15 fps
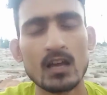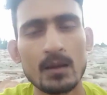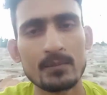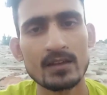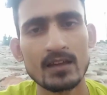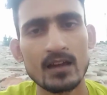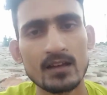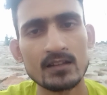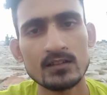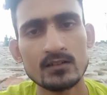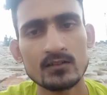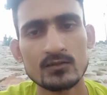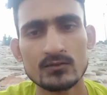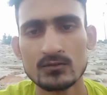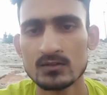MKI.
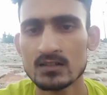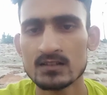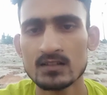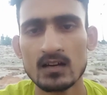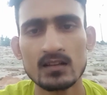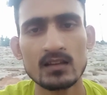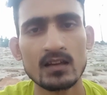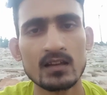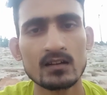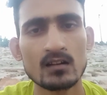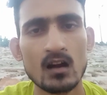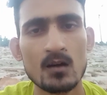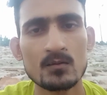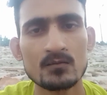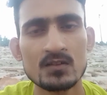So these are the
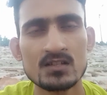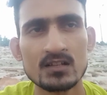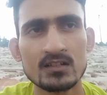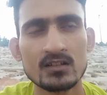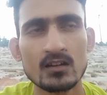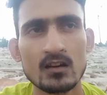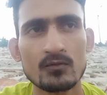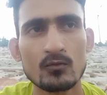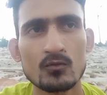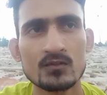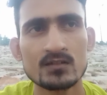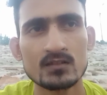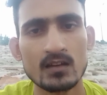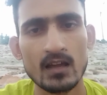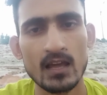aircraft which Indian Air Force
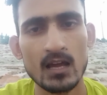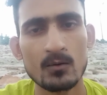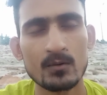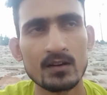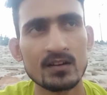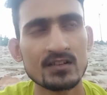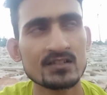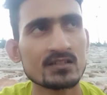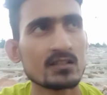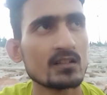have in its